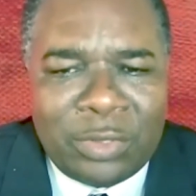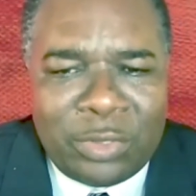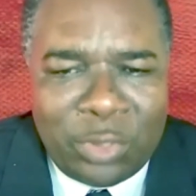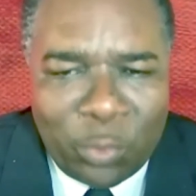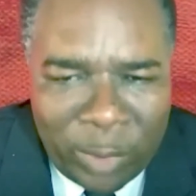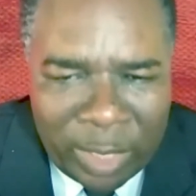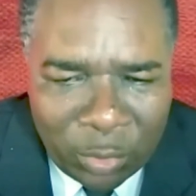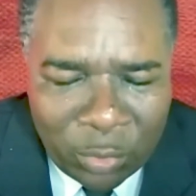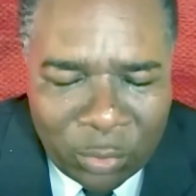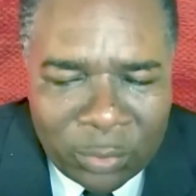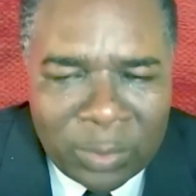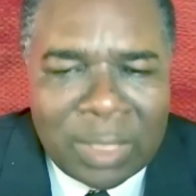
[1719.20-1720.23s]
the widow,
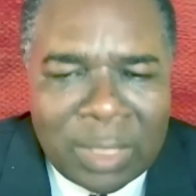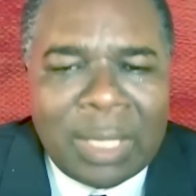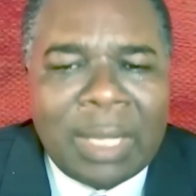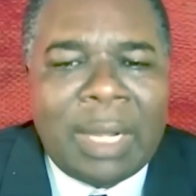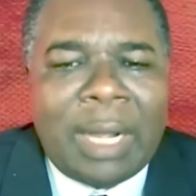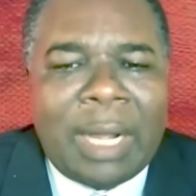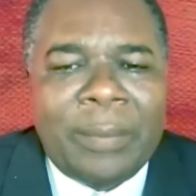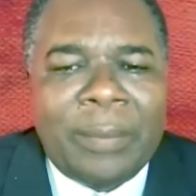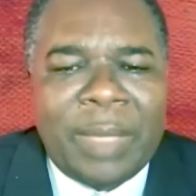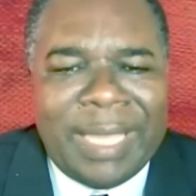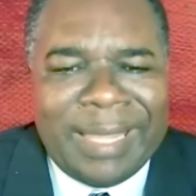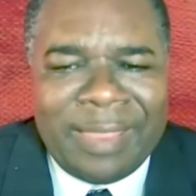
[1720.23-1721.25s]

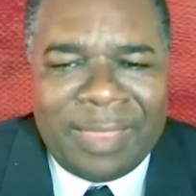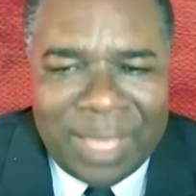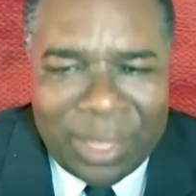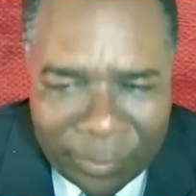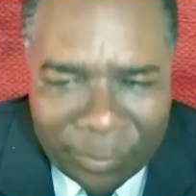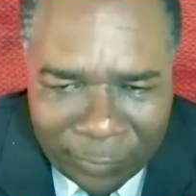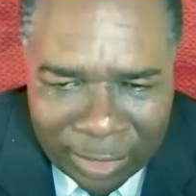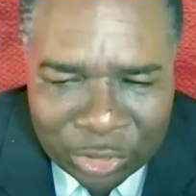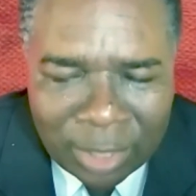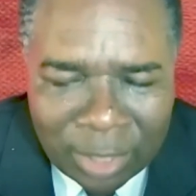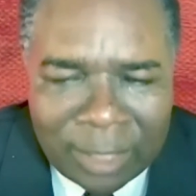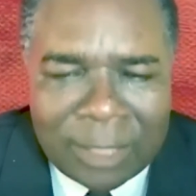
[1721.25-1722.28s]
um, in their
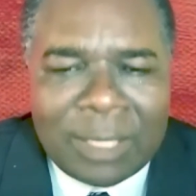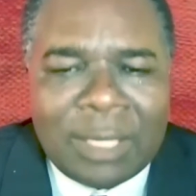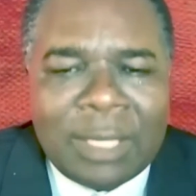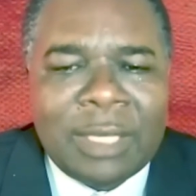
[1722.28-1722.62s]
affliction,